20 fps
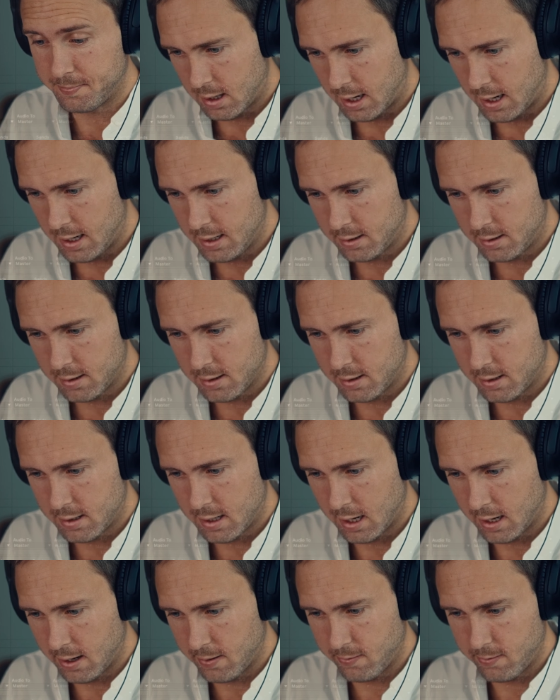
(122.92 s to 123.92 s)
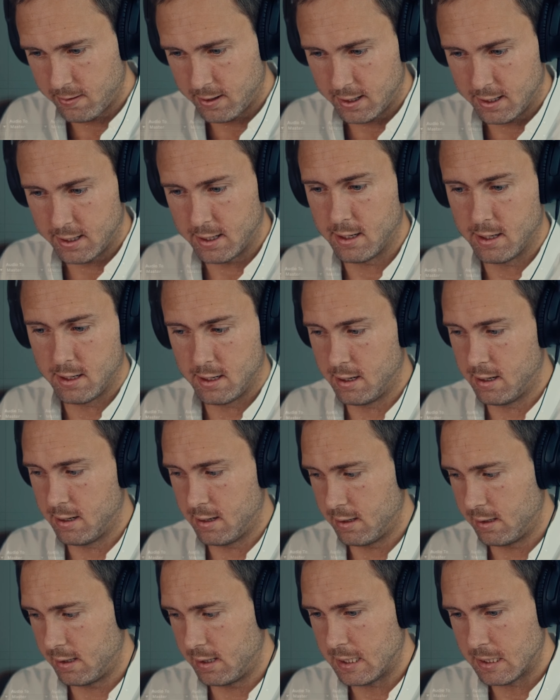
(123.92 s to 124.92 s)
I just have a
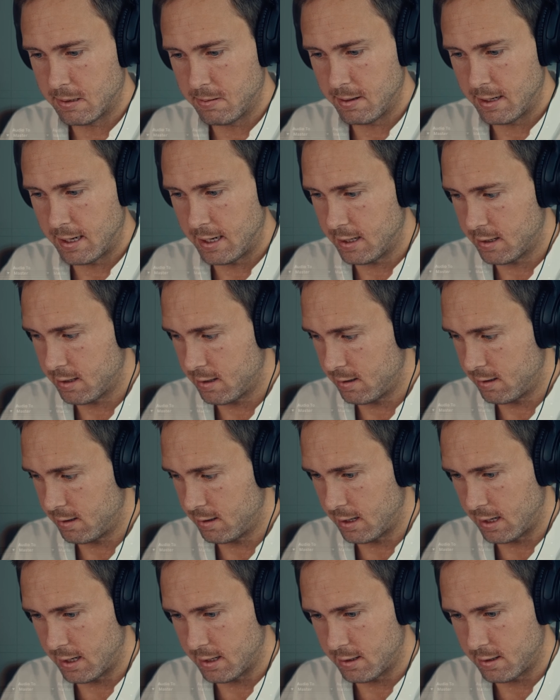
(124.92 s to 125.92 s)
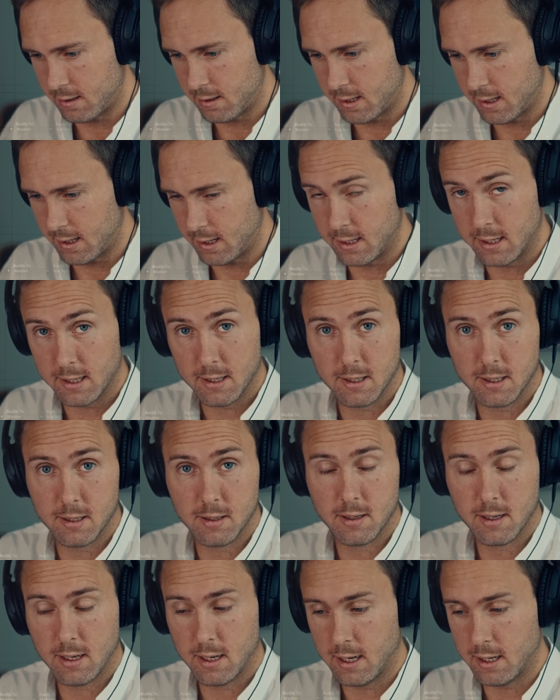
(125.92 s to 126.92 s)
equalizer as
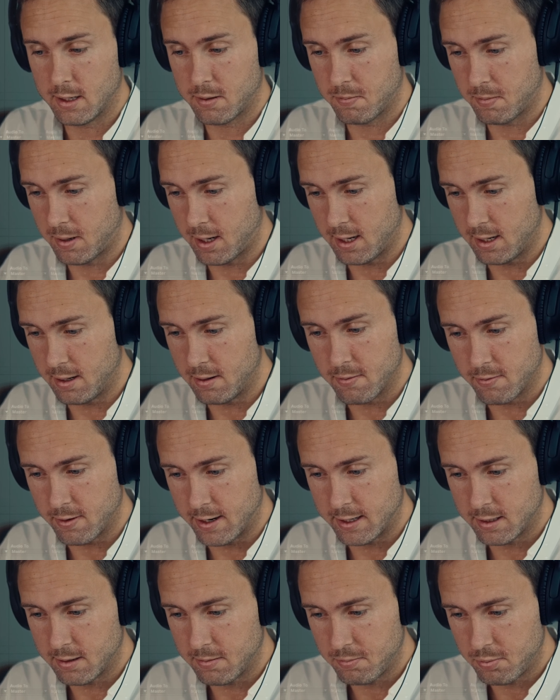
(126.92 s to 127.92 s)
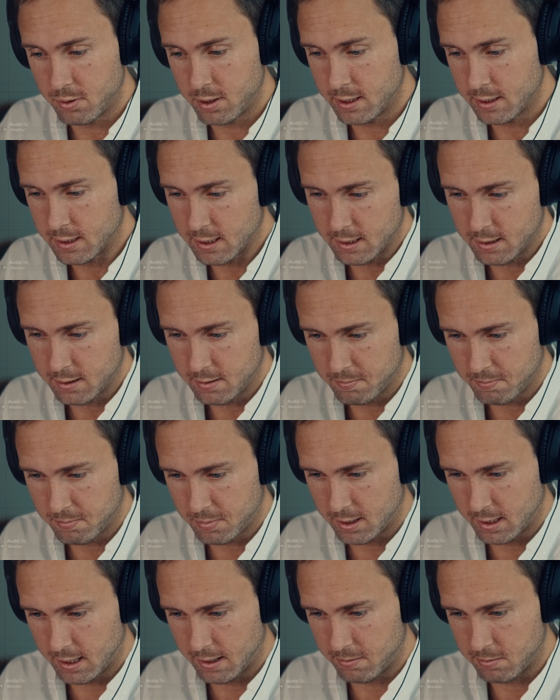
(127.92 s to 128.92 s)
my random preset,
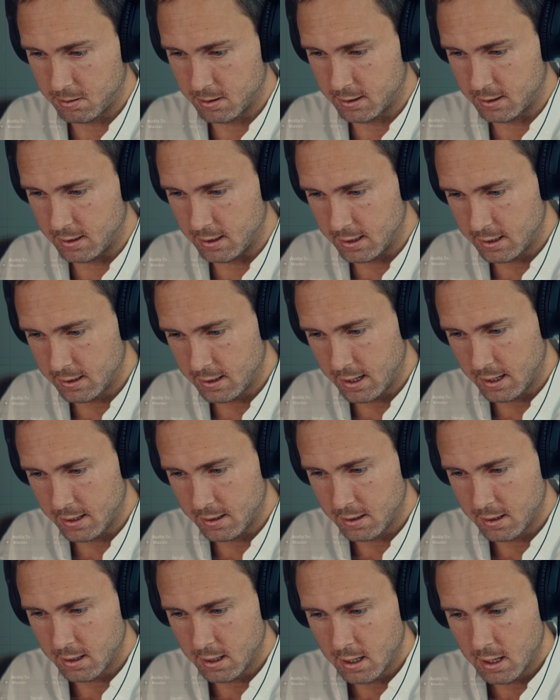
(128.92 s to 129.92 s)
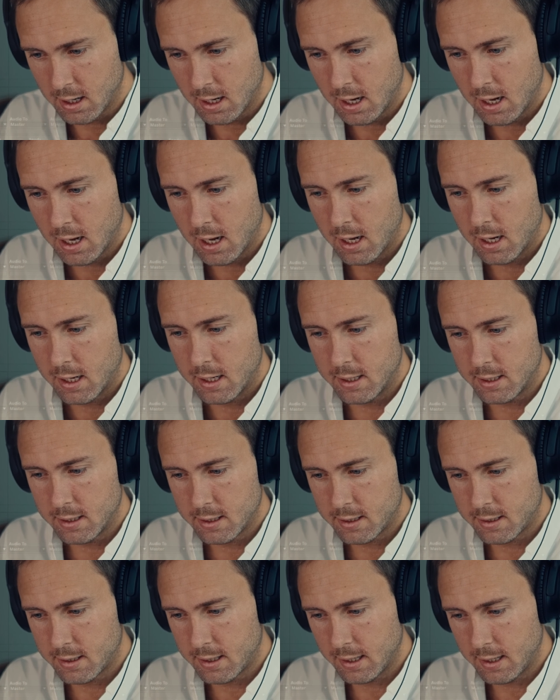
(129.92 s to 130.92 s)
but I will delete that.
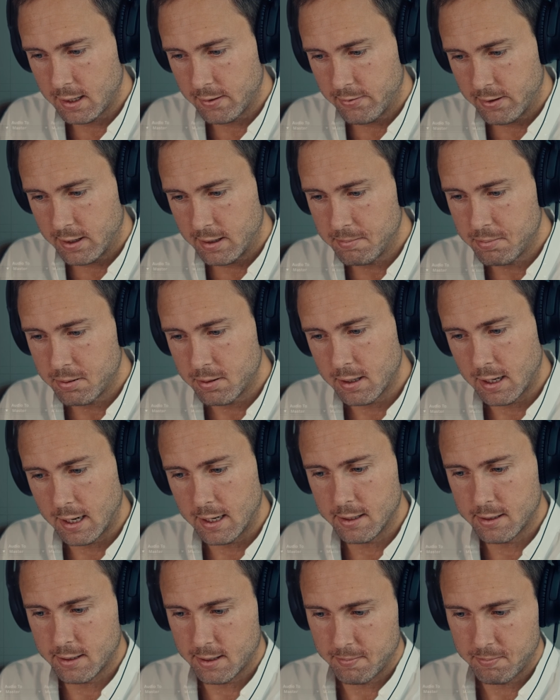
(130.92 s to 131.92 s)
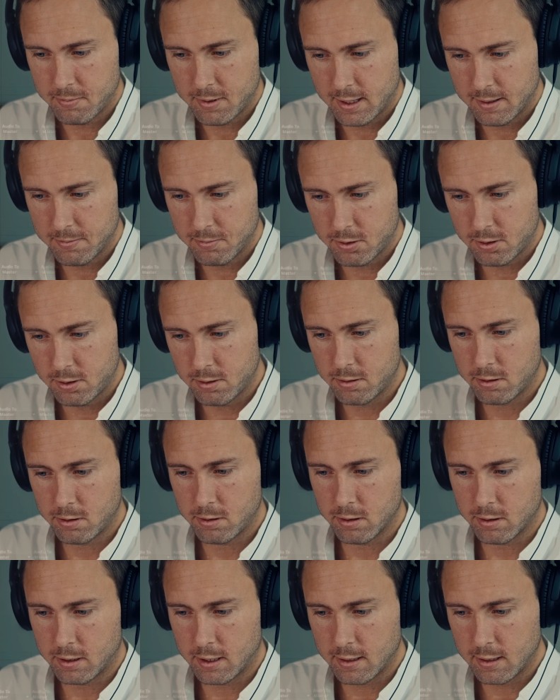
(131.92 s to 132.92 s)
Instead of input, I sometimes use
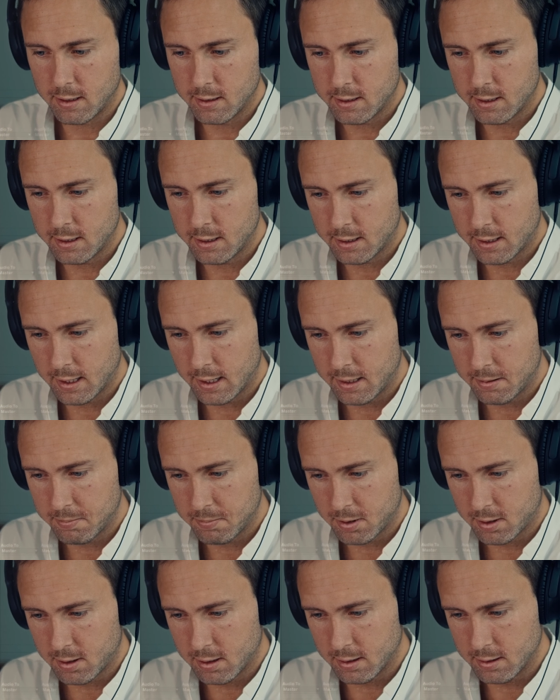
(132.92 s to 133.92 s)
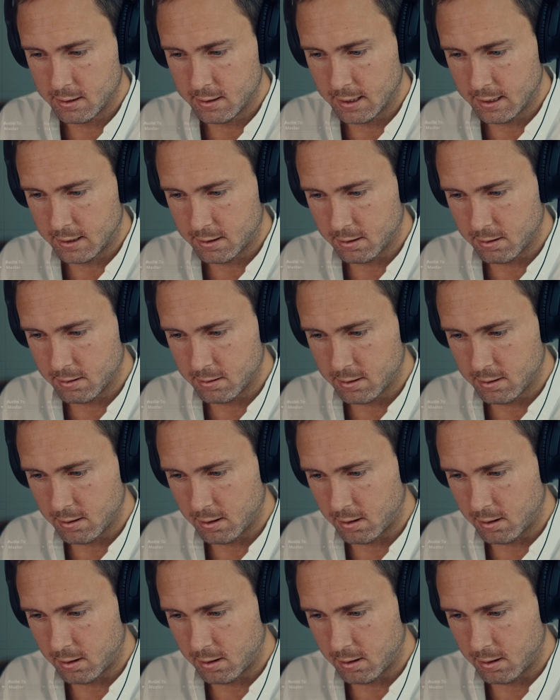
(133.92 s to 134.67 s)
utility gain because that goes